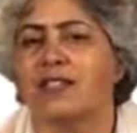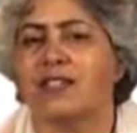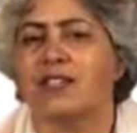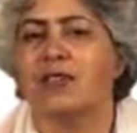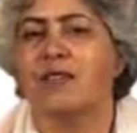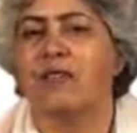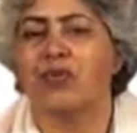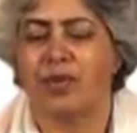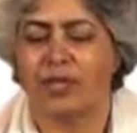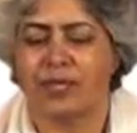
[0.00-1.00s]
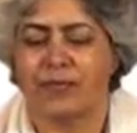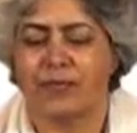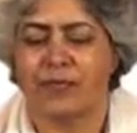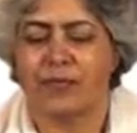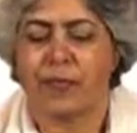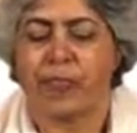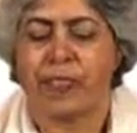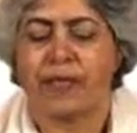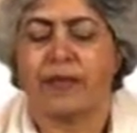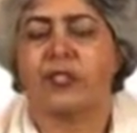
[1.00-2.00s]
is poor.
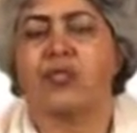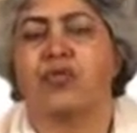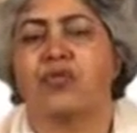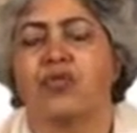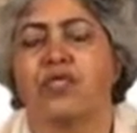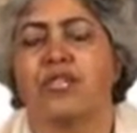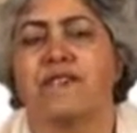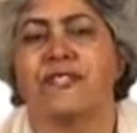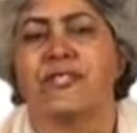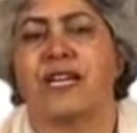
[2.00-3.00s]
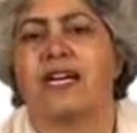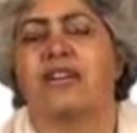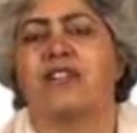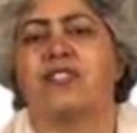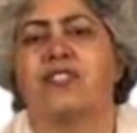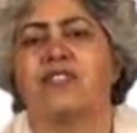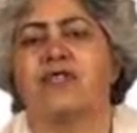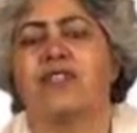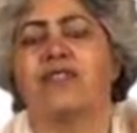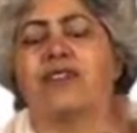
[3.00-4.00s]
So you give signs,
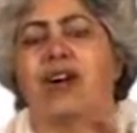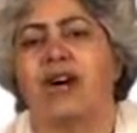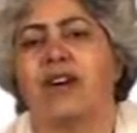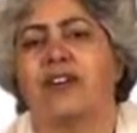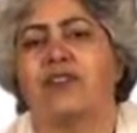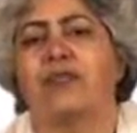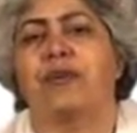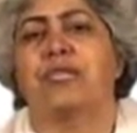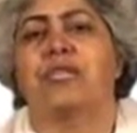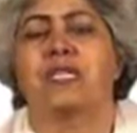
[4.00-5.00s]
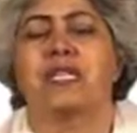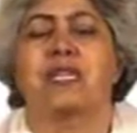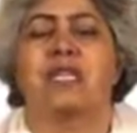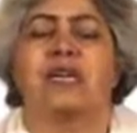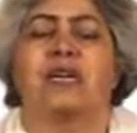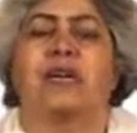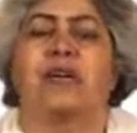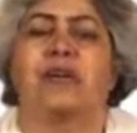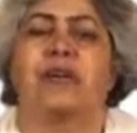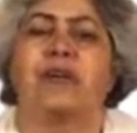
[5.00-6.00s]
you give arguments.
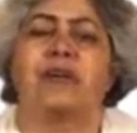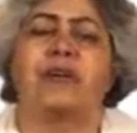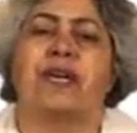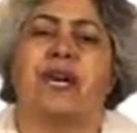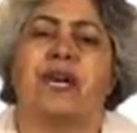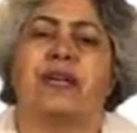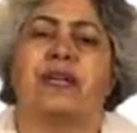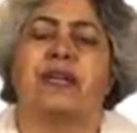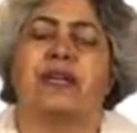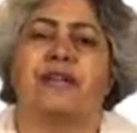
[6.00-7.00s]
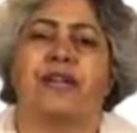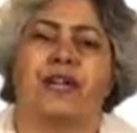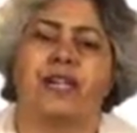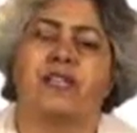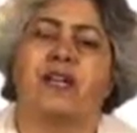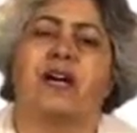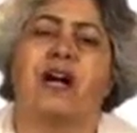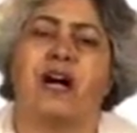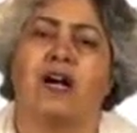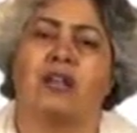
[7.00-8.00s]
Maybe I rent a
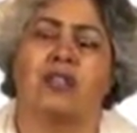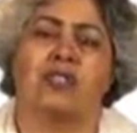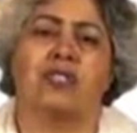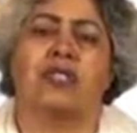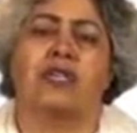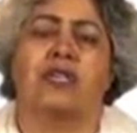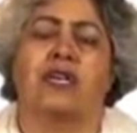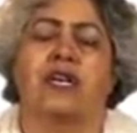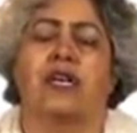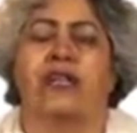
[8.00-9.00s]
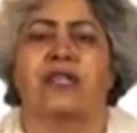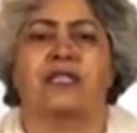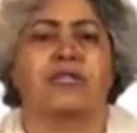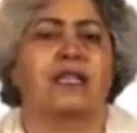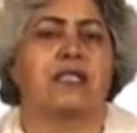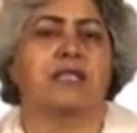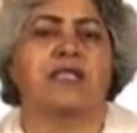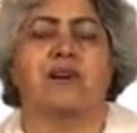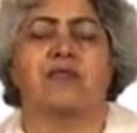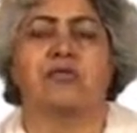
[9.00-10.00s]
house and I say
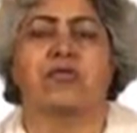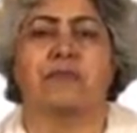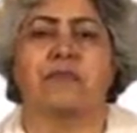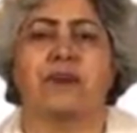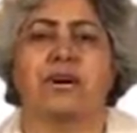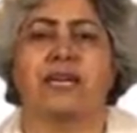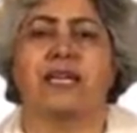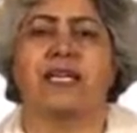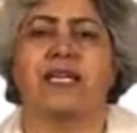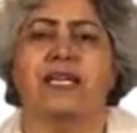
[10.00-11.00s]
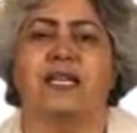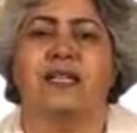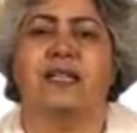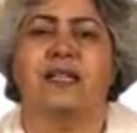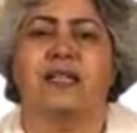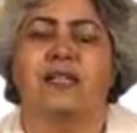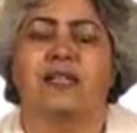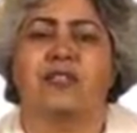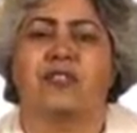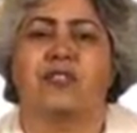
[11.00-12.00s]
this house is mine.
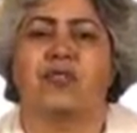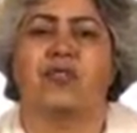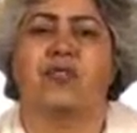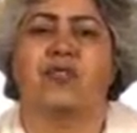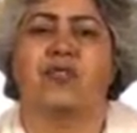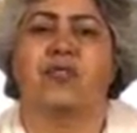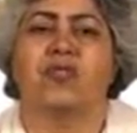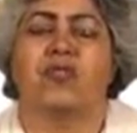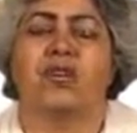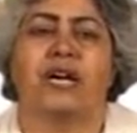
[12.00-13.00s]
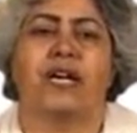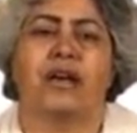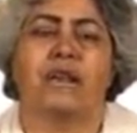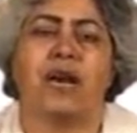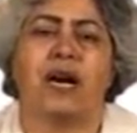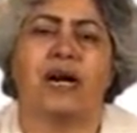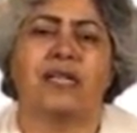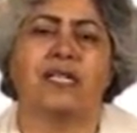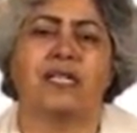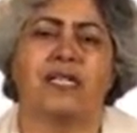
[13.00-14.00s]
So I am
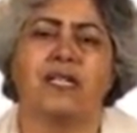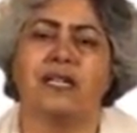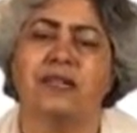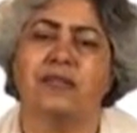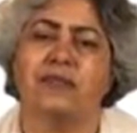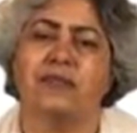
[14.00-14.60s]
hiding